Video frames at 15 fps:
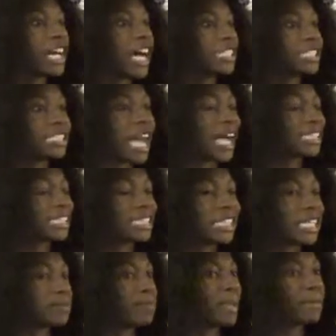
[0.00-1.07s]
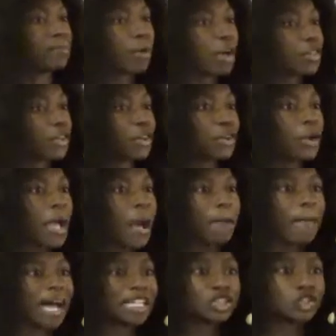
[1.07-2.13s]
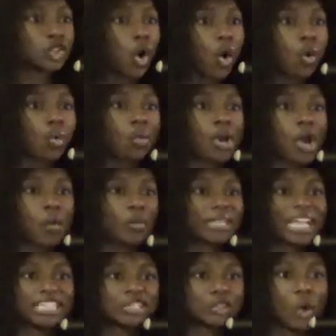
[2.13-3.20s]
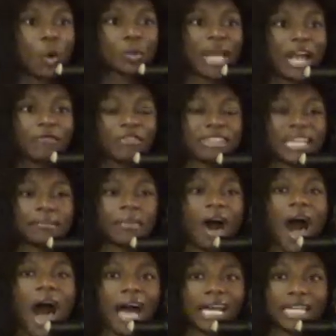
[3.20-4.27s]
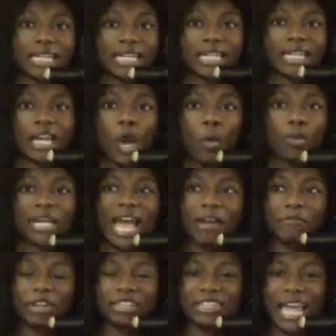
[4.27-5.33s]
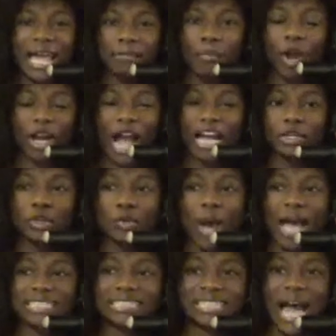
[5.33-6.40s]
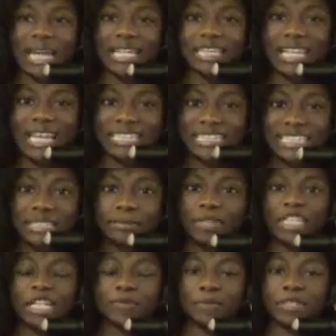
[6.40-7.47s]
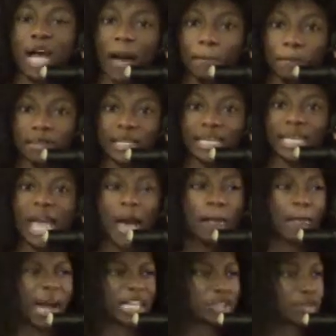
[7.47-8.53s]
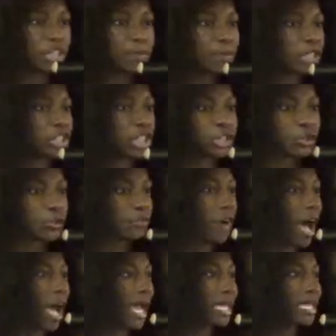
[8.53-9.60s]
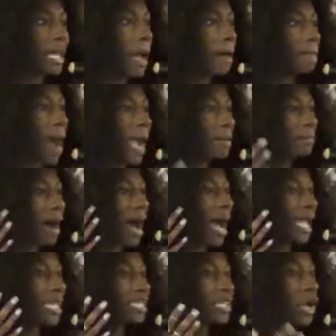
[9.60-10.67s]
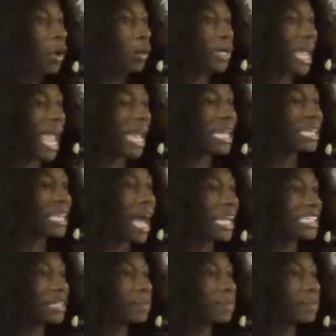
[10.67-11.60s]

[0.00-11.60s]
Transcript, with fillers: cousin I seen as big brother. My soul, when they sold everything mahogany. When every landmark I knew as an adolescent because monopoly, my streets be gentrified. My mind, when analyzed